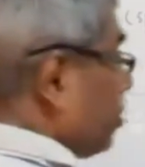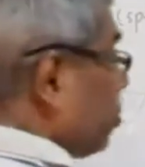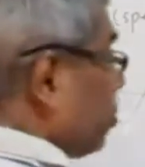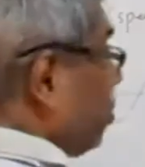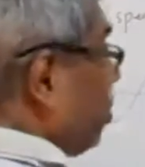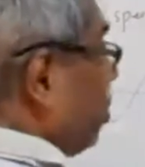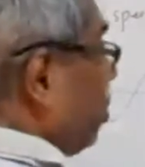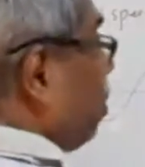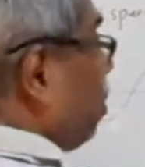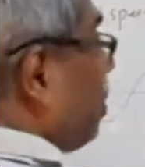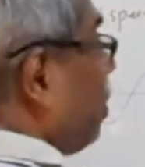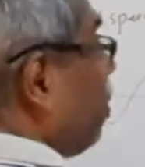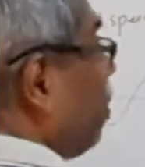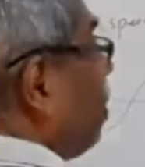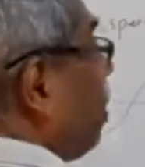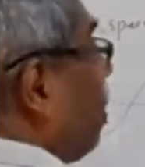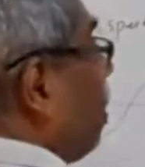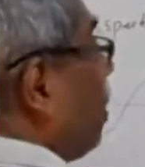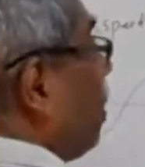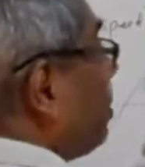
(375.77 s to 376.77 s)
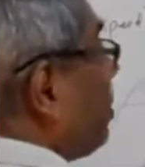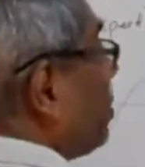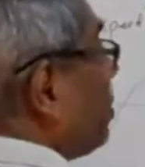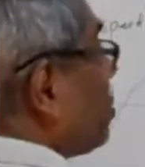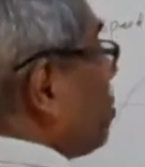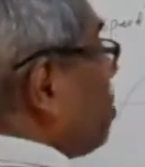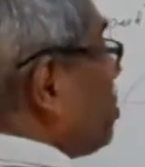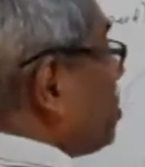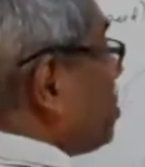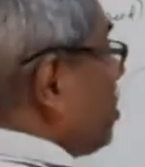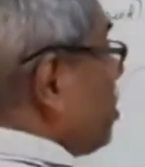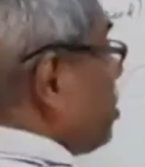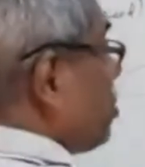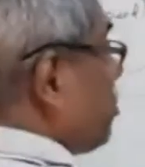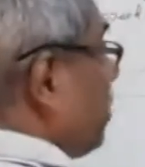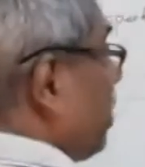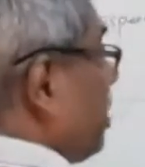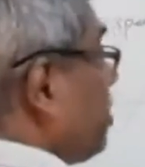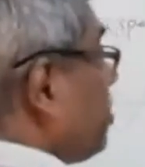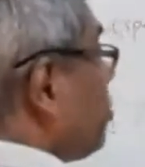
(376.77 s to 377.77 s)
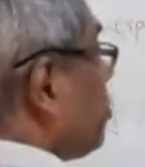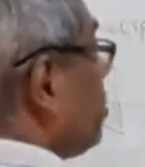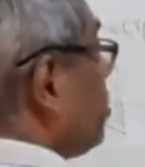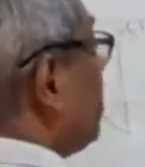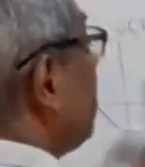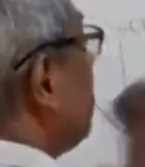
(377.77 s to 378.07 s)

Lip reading: So note down all these questions, please.